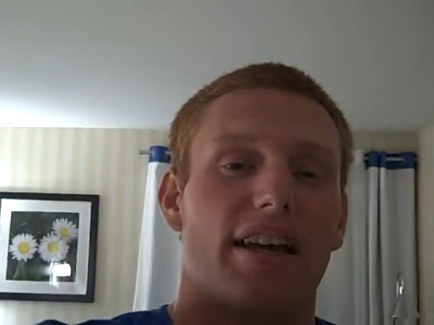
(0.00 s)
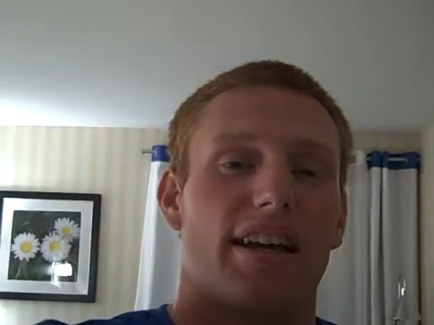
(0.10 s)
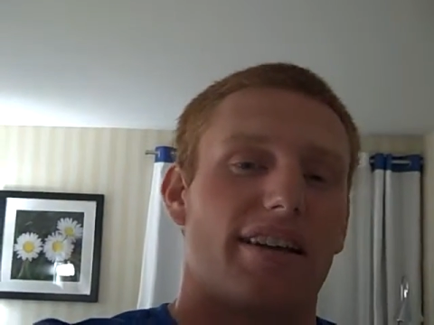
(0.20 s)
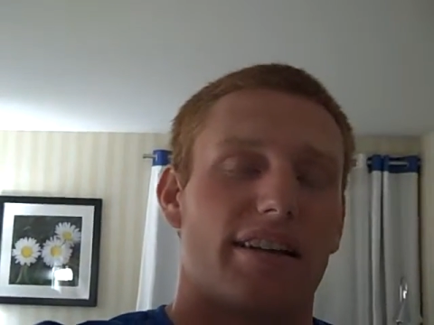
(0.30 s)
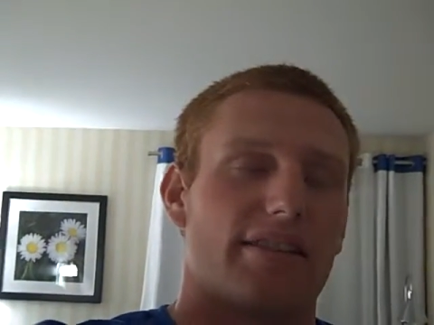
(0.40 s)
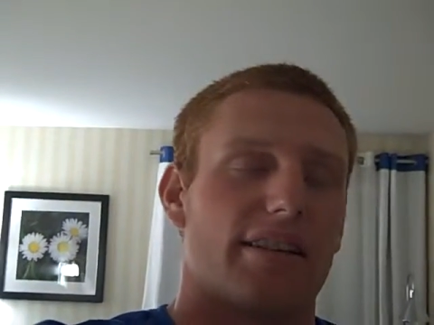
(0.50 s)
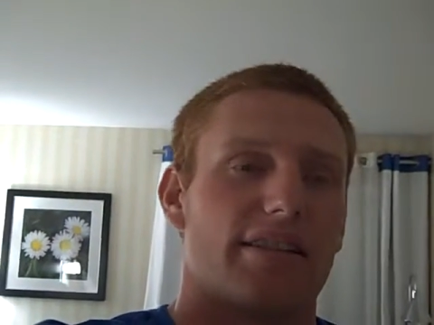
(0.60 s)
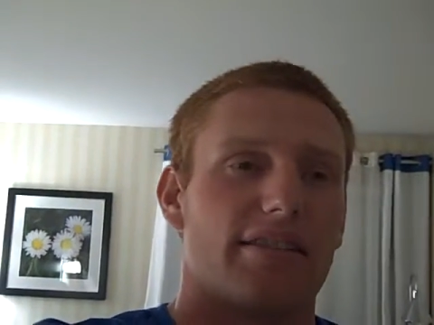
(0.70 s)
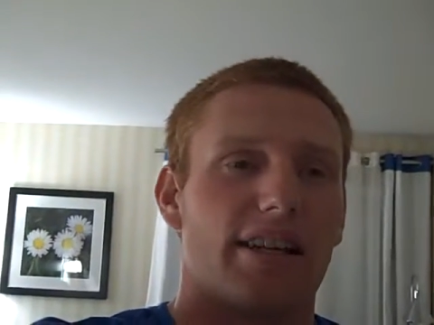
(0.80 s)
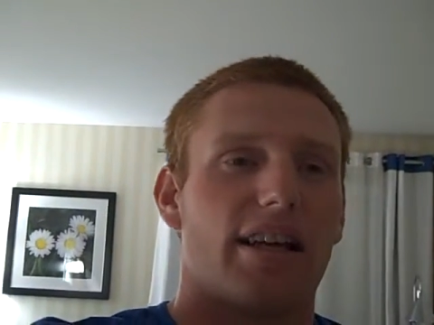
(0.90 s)
I, I said,
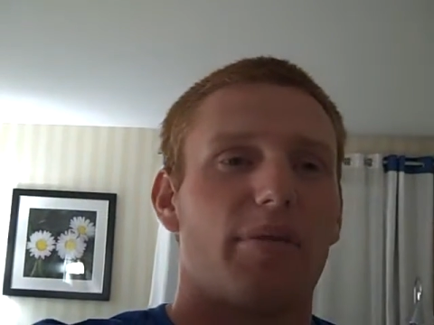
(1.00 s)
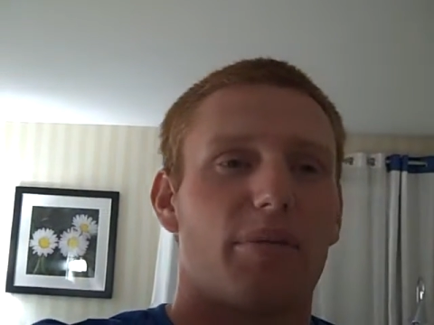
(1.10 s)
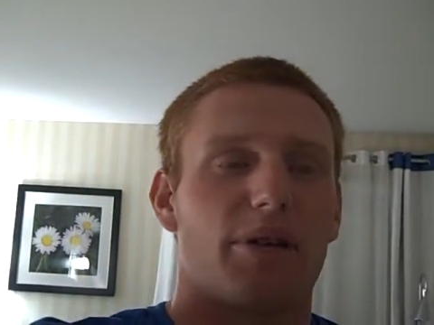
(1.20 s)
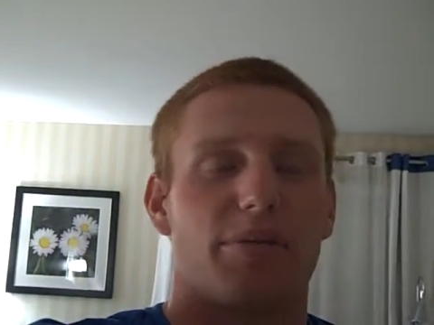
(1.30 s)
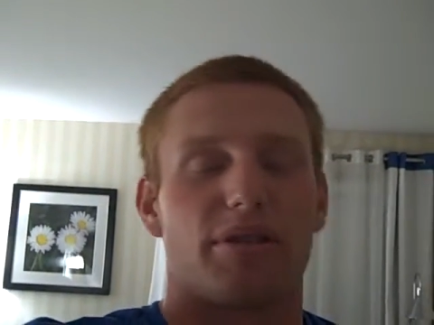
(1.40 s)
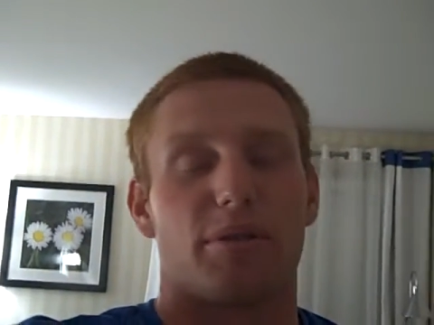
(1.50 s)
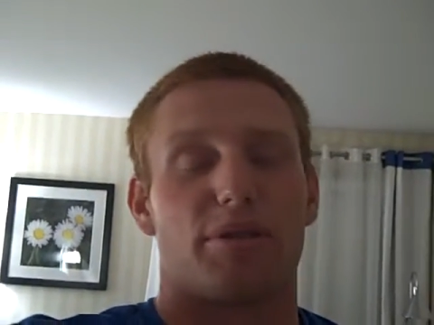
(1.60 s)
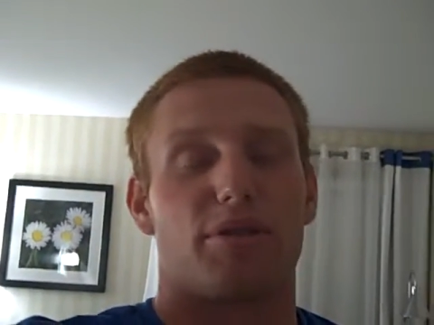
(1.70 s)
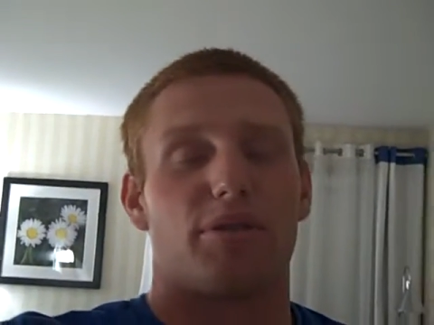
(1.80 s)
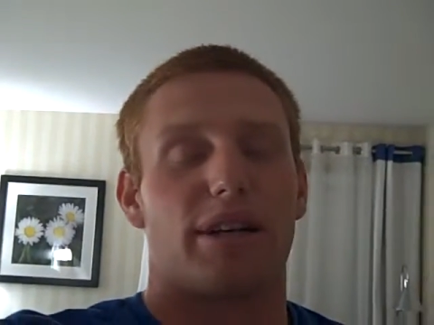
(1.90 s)
oh, I'm going to be
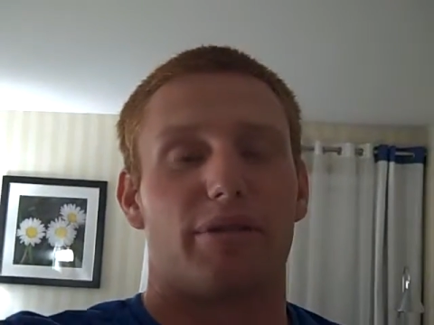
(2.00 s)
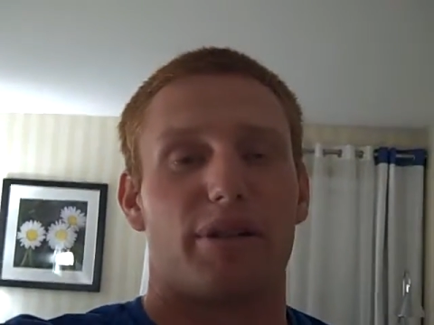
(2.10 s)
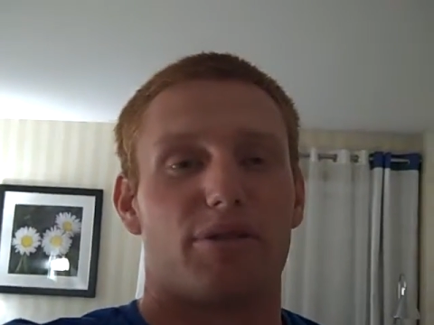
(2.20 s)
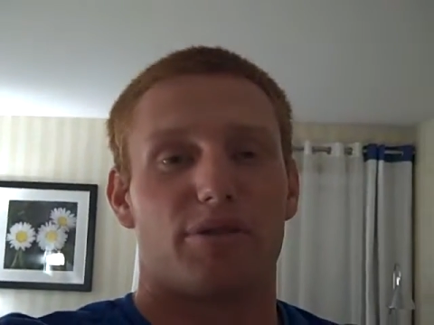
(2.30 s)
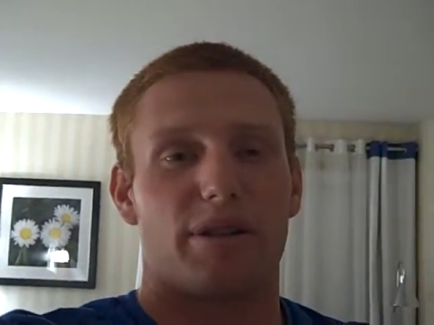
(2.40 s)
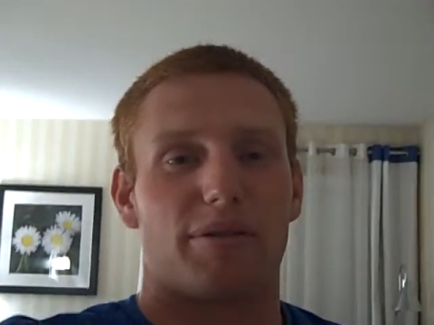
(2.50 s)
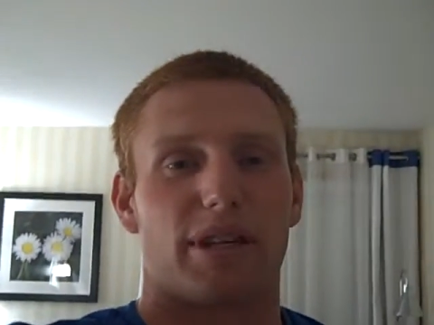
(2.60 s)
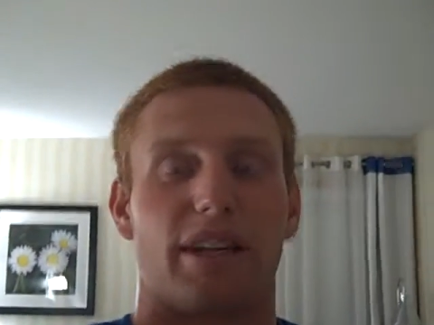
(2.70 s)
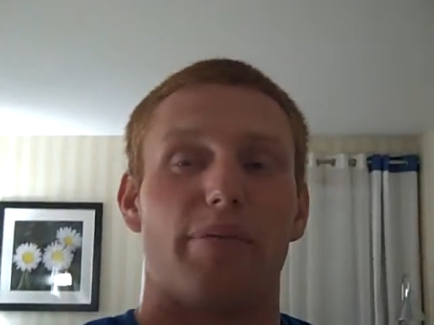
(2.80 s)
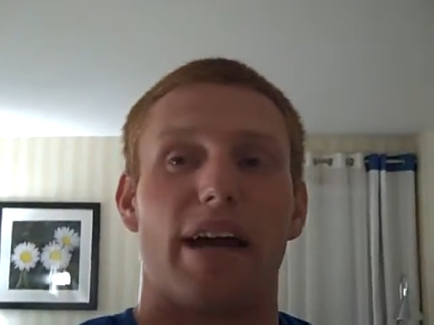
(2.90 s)
sleeping soon anyway, so it's not really
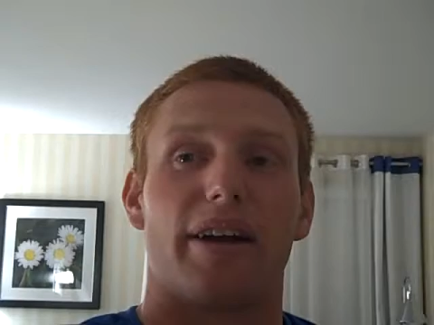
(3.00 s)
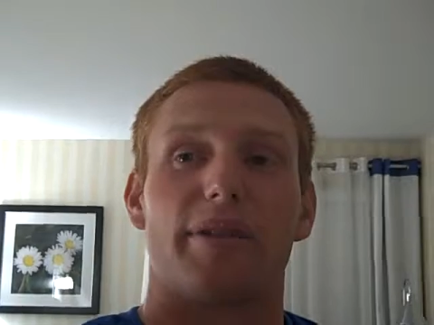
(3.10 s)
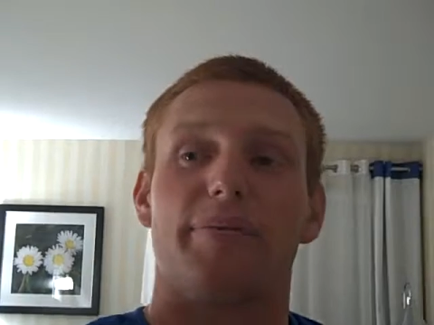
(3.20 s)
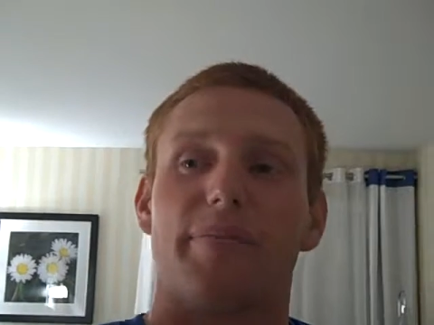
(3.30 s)
going to matter.